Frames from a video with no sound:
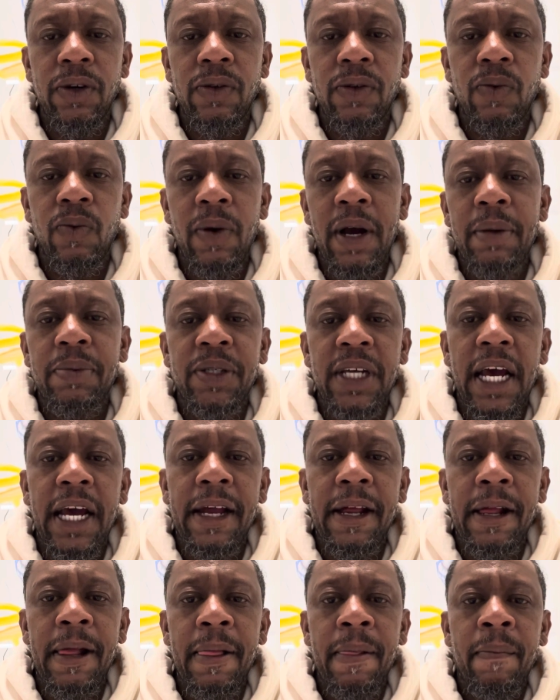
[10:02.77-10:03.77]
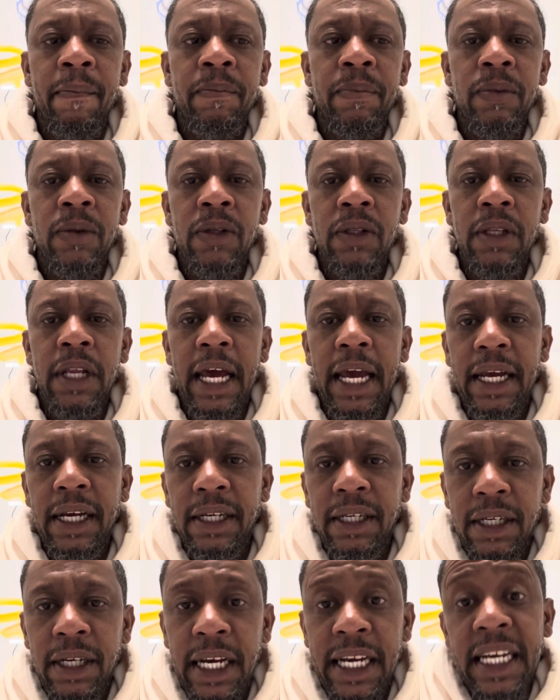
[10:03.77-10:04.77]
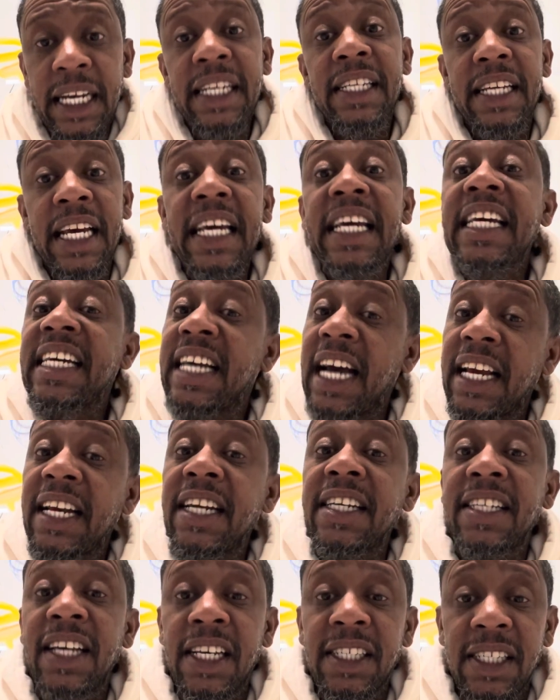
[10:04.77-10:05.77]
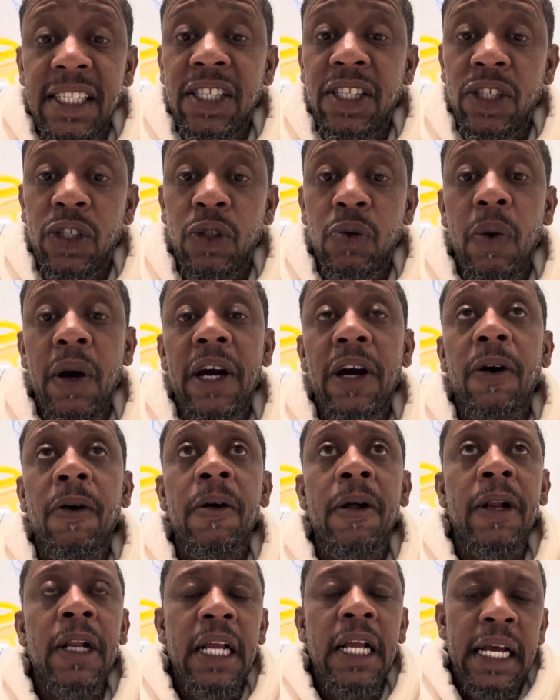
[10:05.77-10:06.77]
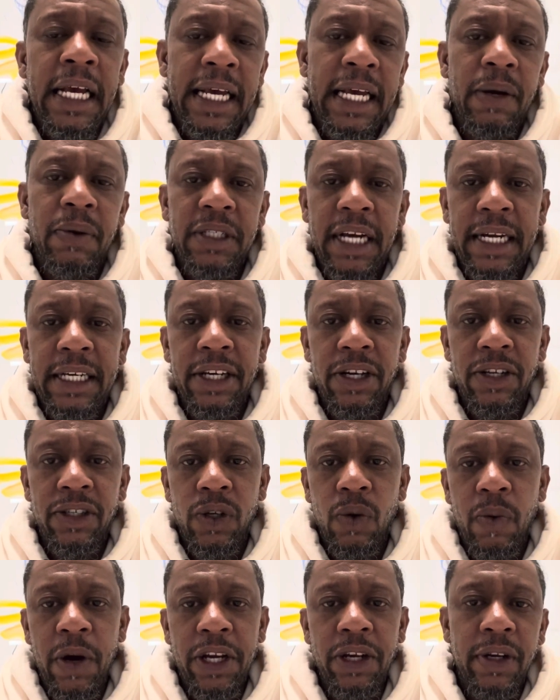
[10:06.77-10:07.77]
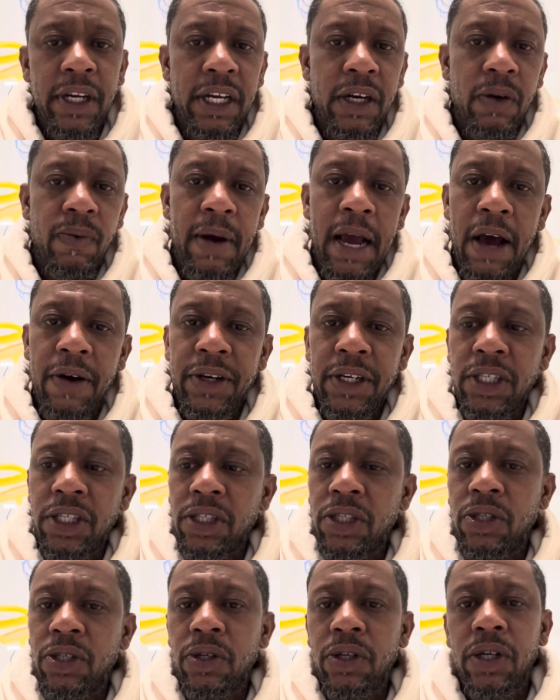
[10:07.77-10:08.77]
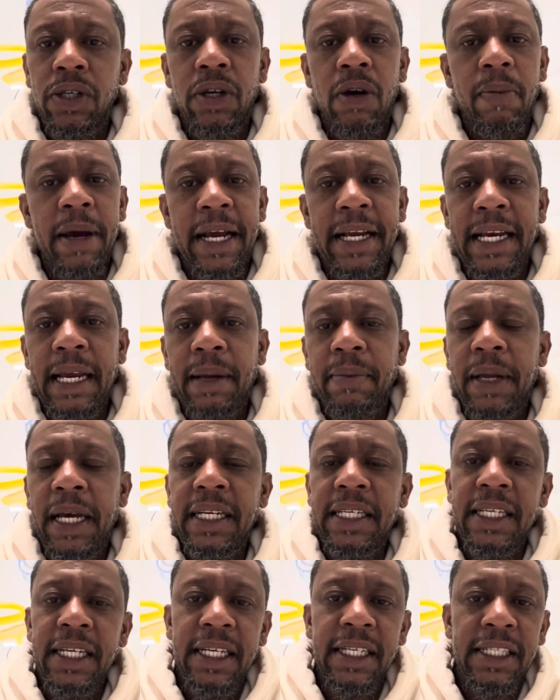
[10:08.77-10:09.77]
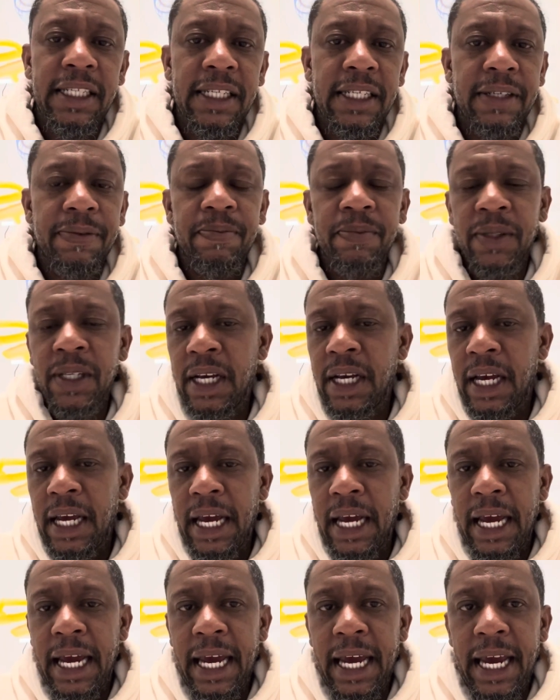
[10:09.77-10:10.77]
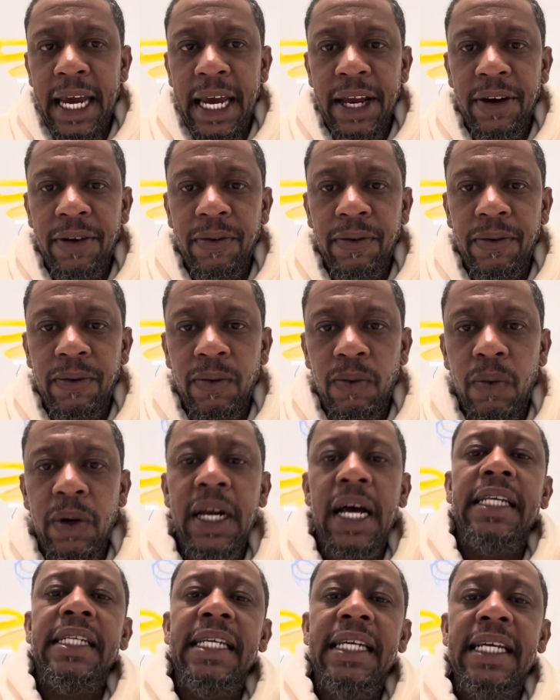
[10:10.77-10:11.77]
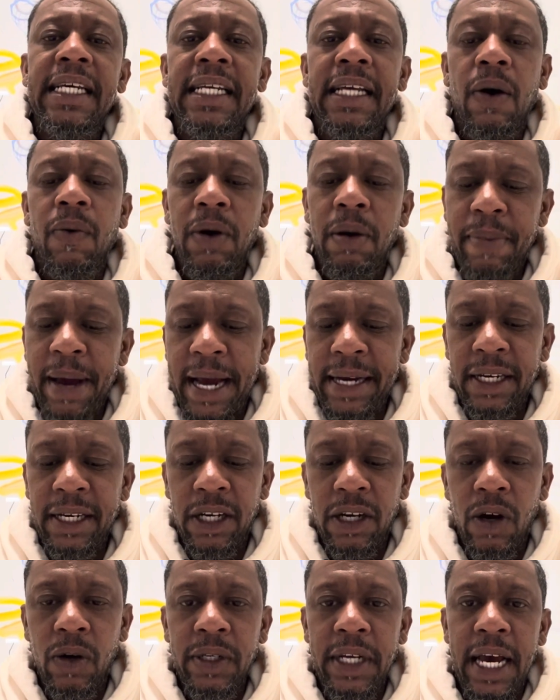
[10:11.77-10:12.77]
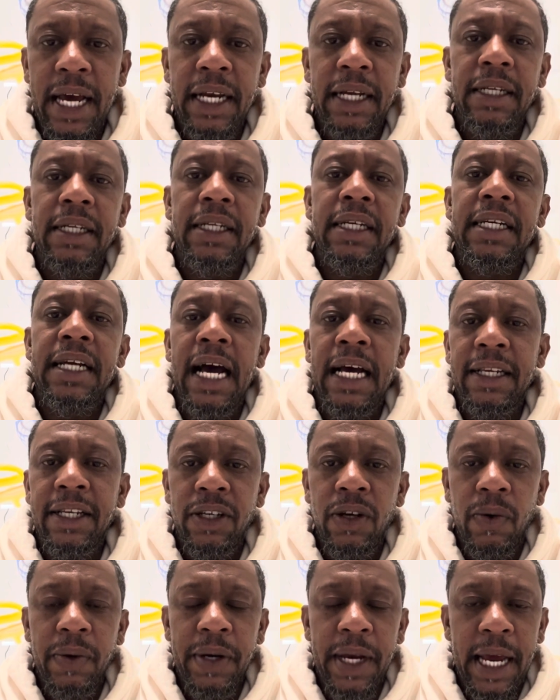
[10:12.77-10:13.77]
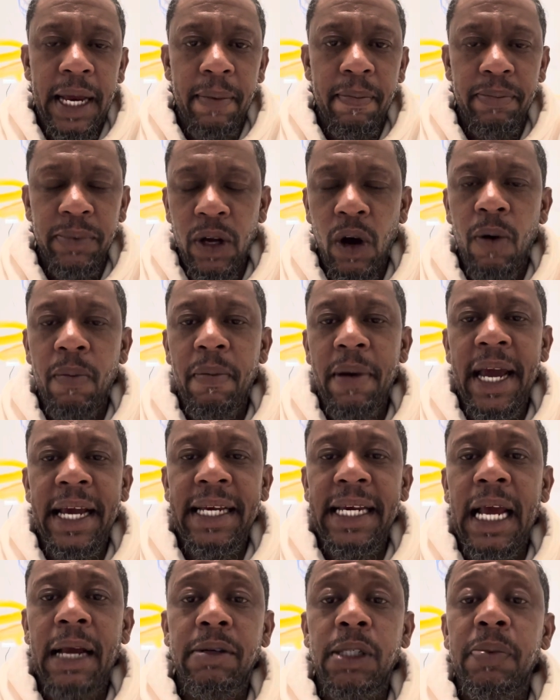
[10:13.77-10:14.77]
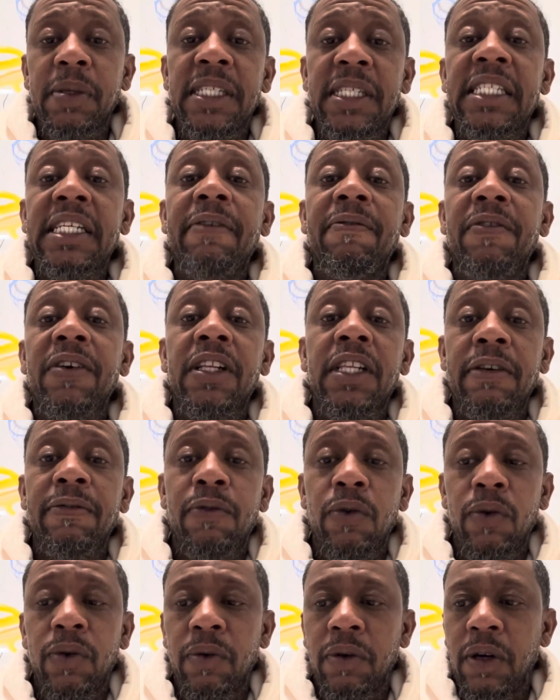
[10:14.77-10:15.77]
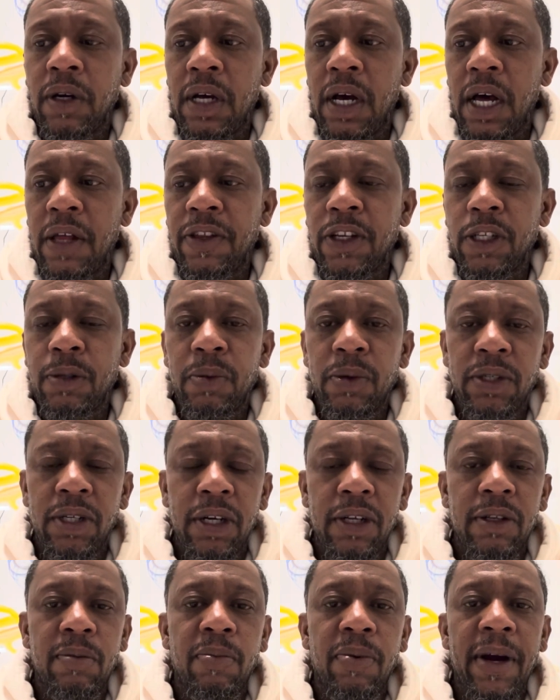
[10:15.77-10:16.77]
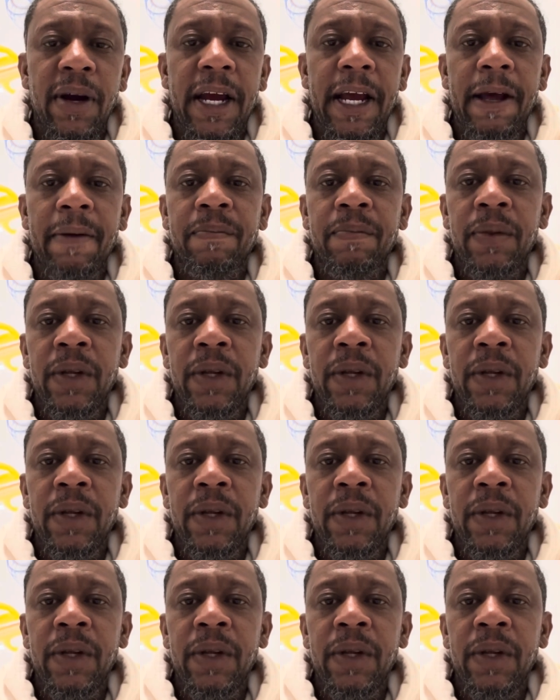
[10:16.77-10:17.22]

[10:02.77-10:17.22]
website." Like, and he kind of does this as well. He was like, "There's a way you can get around it. Just do your domain name like this." And what I did, I went back to GoDaddy, got the domain name specifically for this particular brand,